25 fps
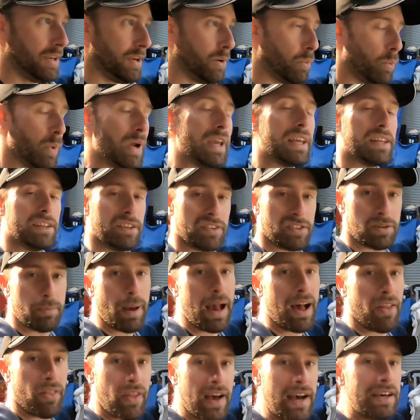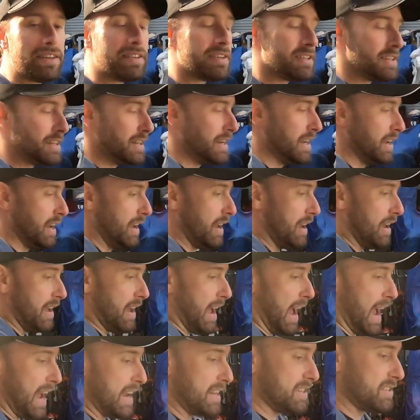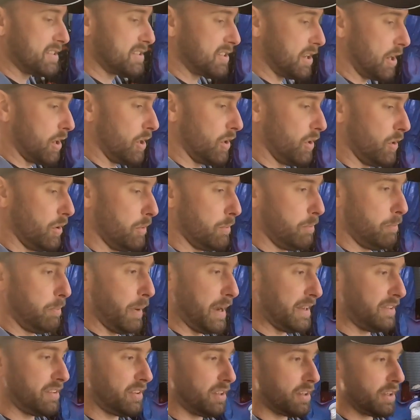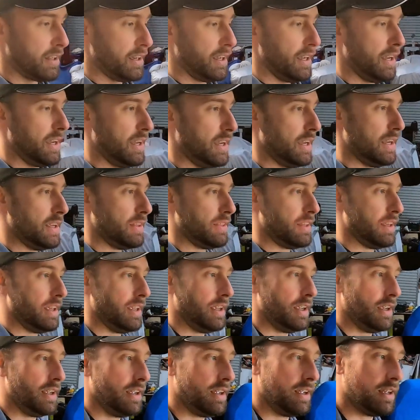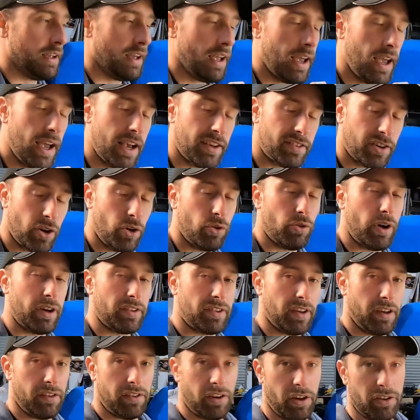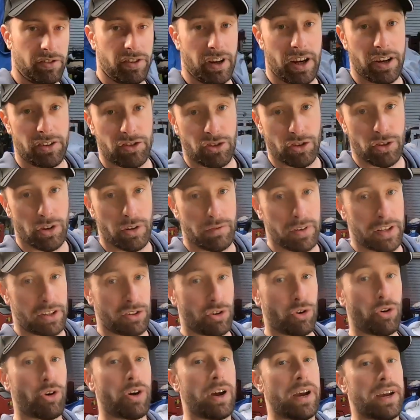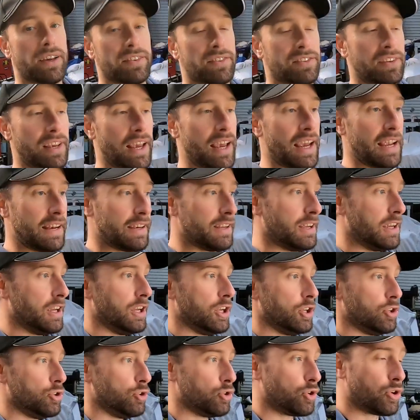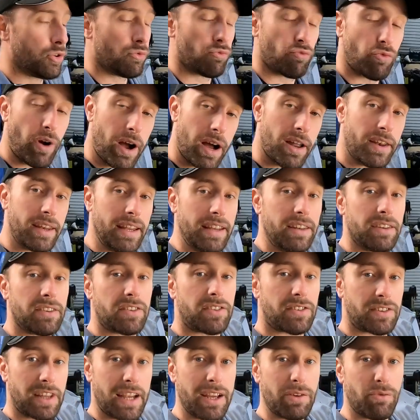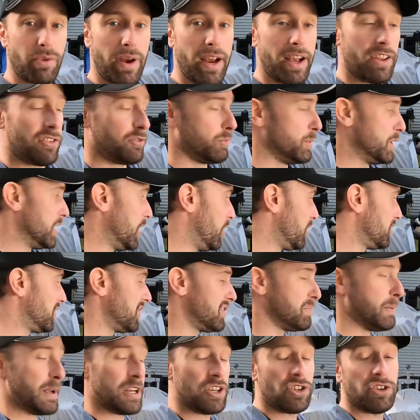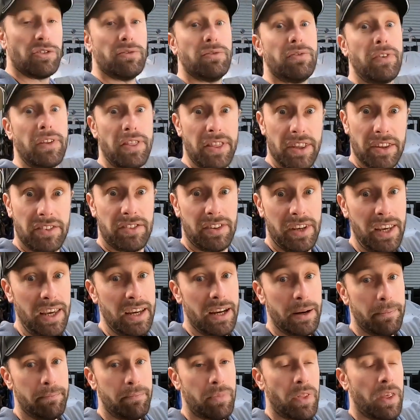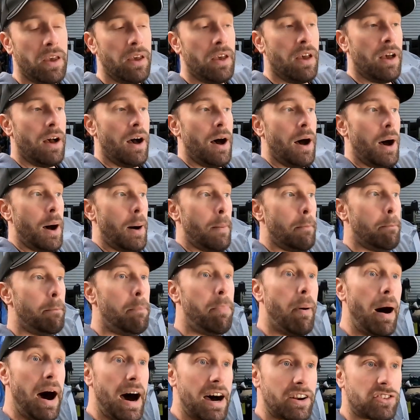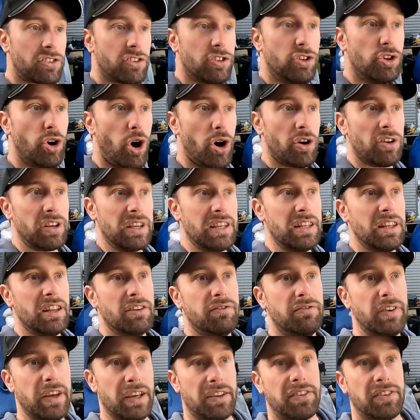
weirdness about that. And so basically the XL Racing Association of Victoria said you can run in the state rounds with the old suspension for this year, but not in the Vic